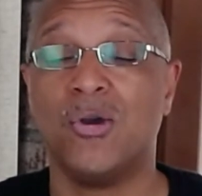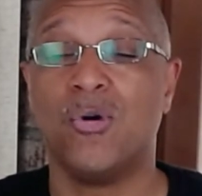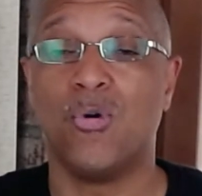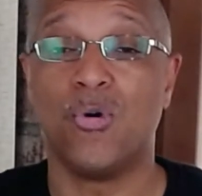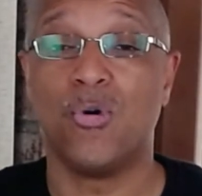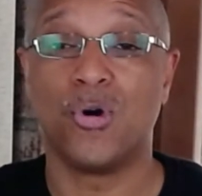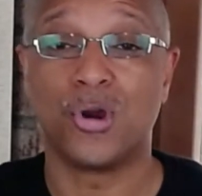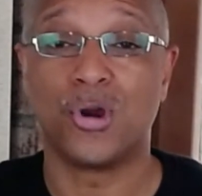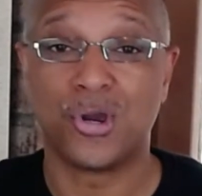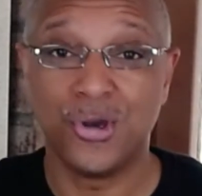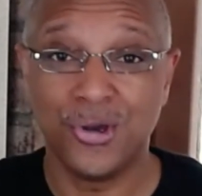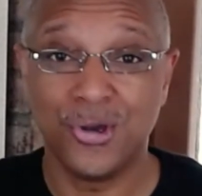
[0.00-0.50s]

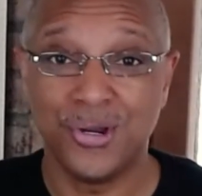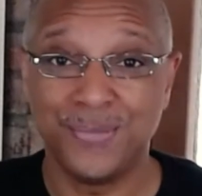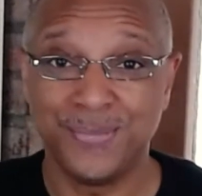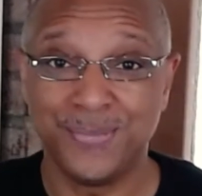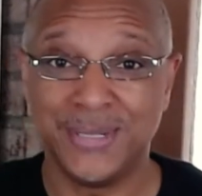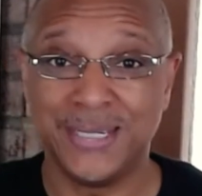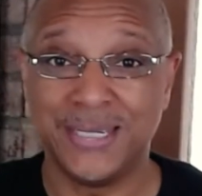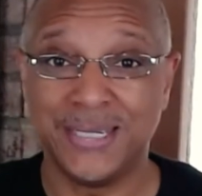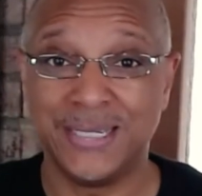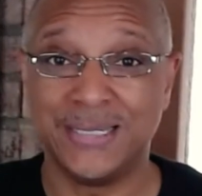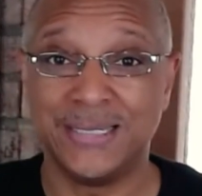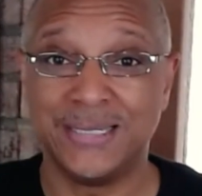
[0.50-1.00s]
or could
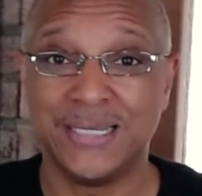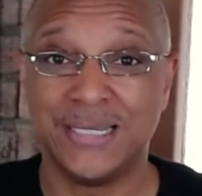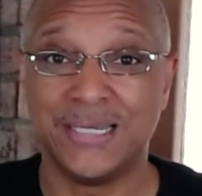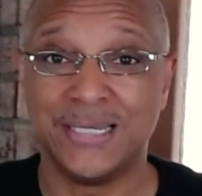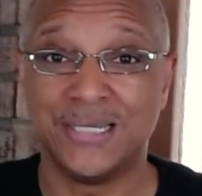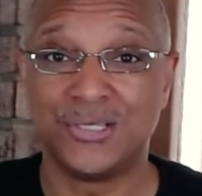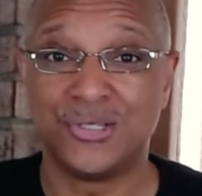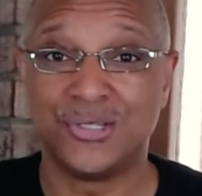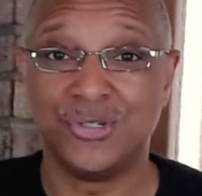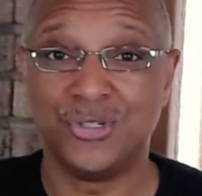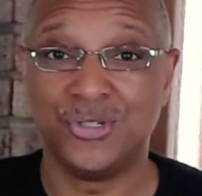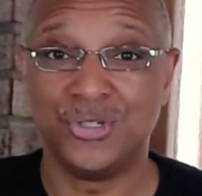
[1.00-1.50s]
mean
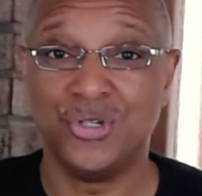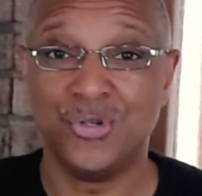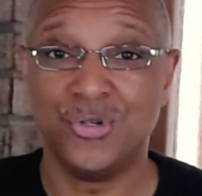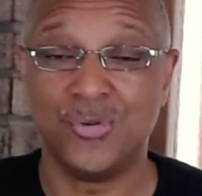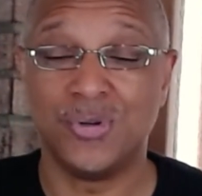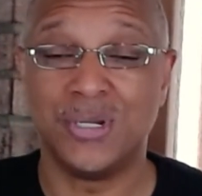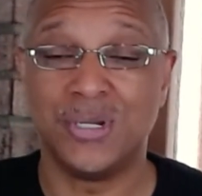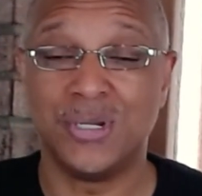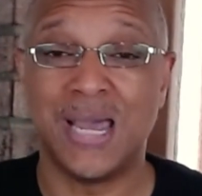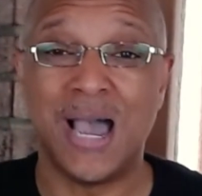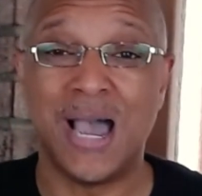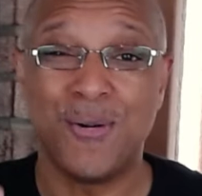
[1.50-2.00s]
to
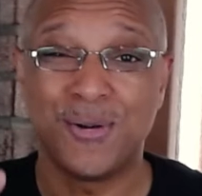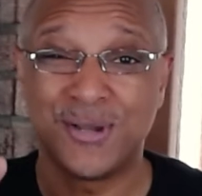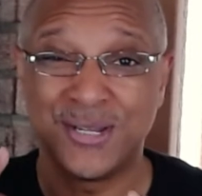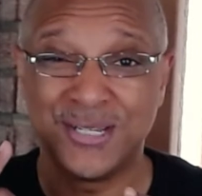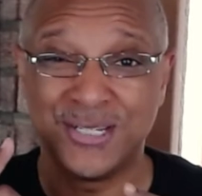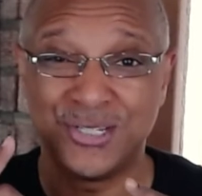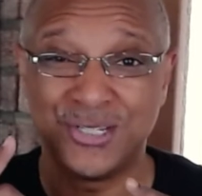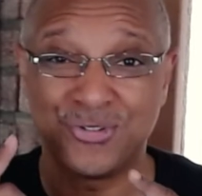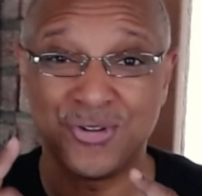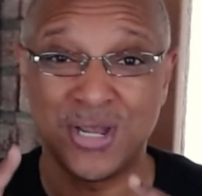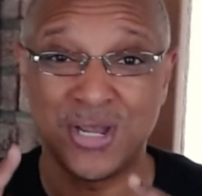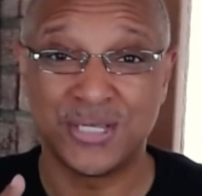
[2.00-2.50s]
you and how it
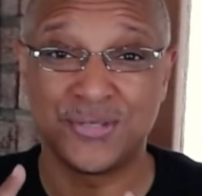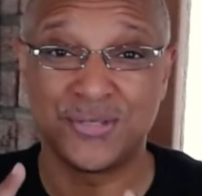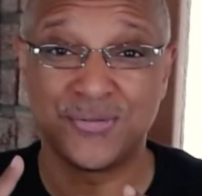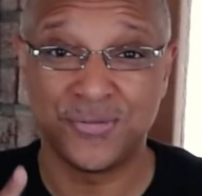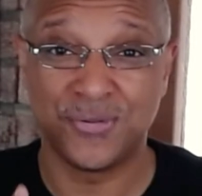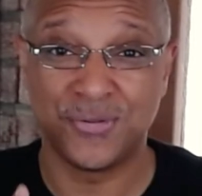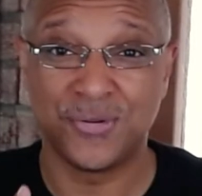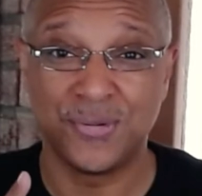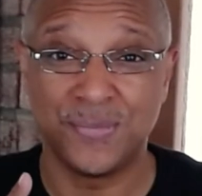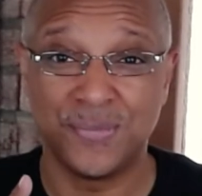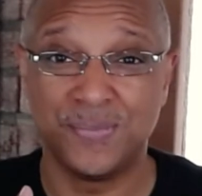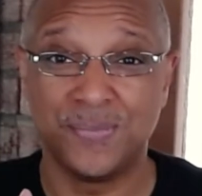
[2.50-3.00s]
could
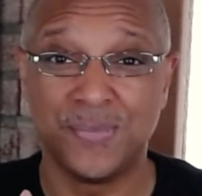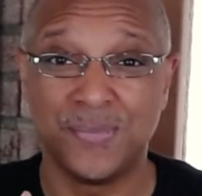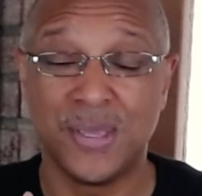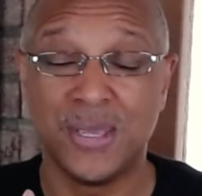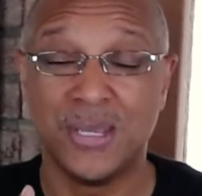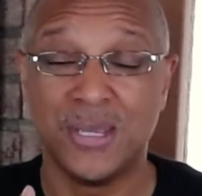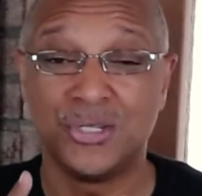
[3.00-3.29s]
transform,